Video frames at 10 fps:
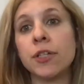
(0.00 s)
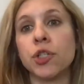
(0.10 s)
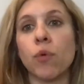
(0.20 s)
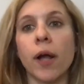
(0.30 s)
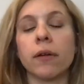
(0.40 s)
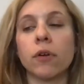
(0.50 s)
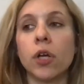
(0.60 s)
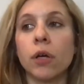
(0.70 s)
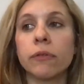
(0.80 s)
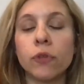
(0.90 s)
Do you want
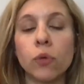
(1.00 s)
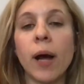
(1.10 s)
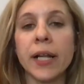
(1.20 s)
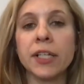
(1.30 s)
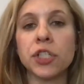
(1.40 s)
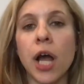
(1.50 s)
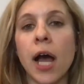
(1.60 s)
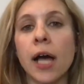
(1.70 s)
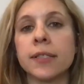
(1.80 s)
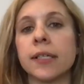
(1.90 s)
full body shots?